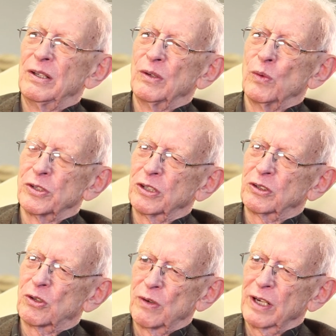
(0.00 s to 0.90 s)
Was it
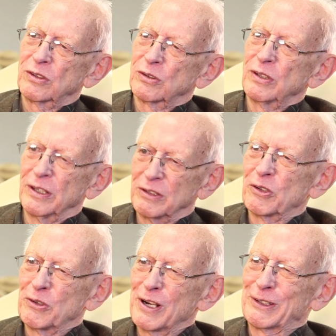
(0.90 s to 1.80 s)
correct or
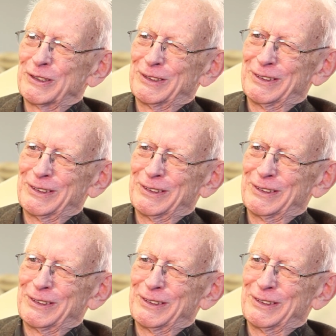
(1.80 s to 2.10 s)
incorrect?